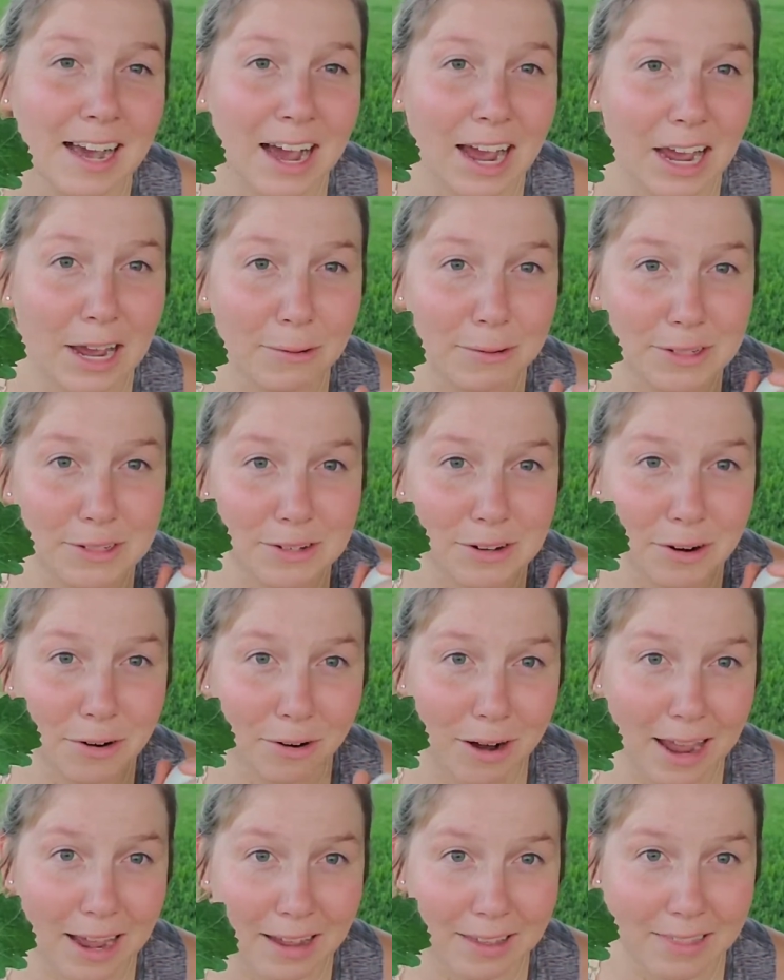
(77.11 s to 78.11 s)
I always
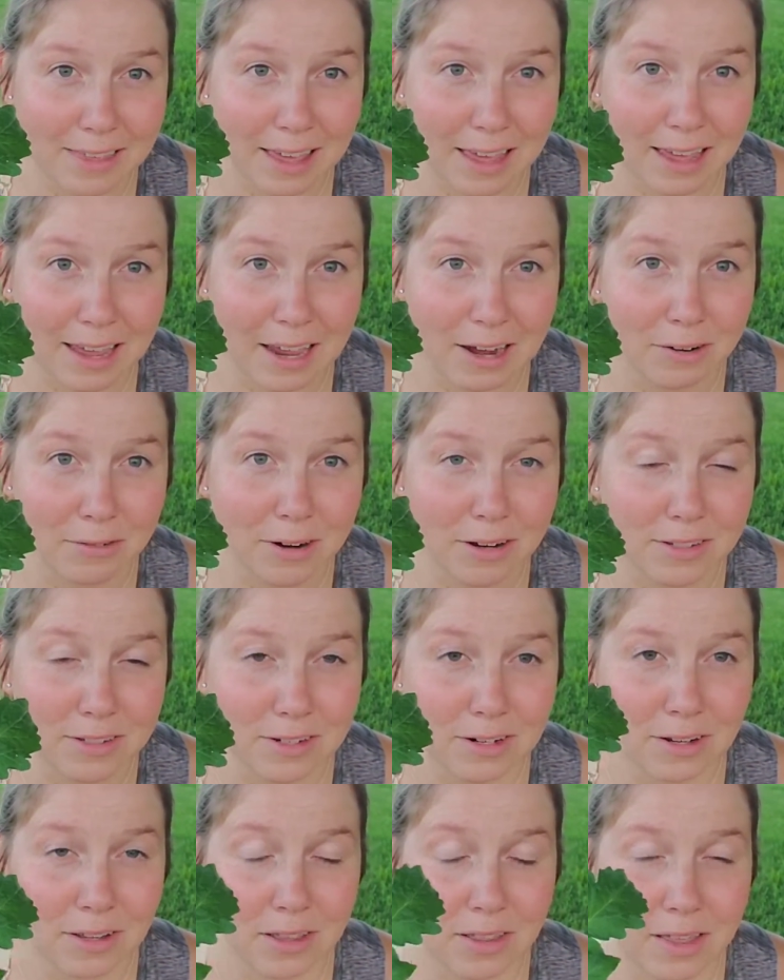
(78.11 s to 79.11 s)
crack the egg. I don't
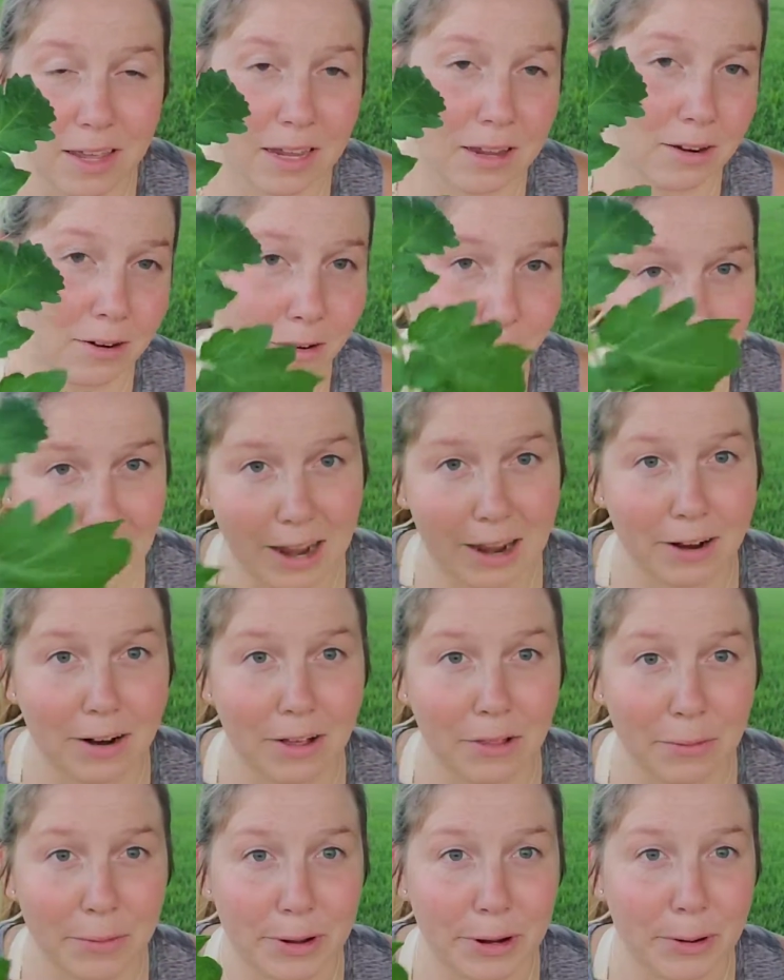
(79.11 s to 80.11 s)
necessarily like crack it
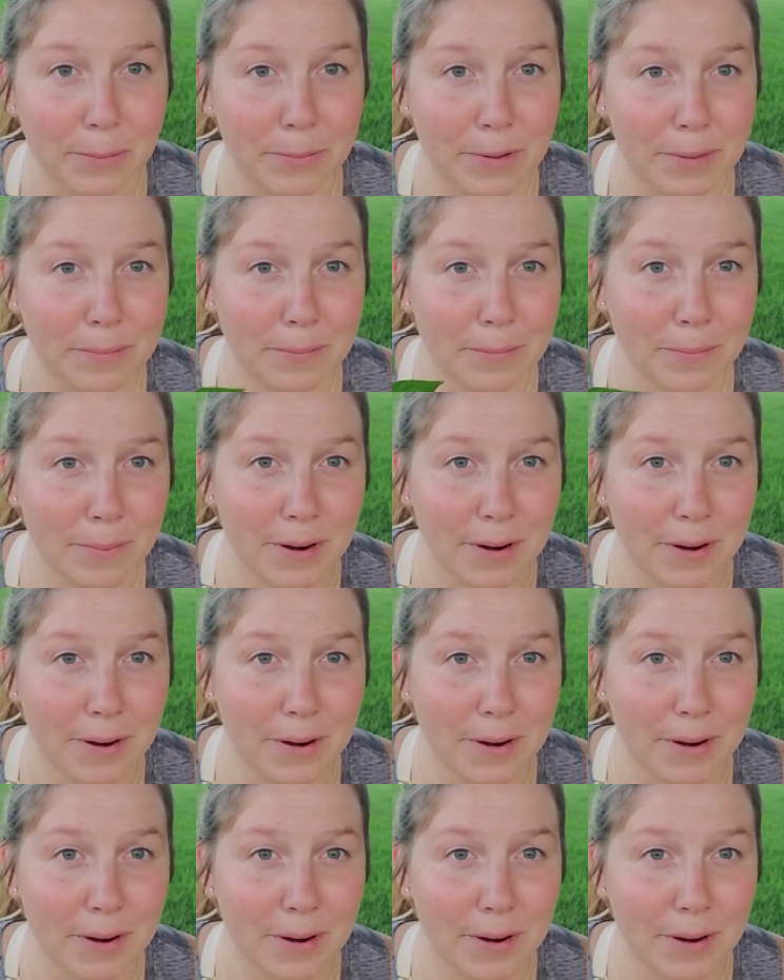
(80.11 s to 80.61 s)
all the way open,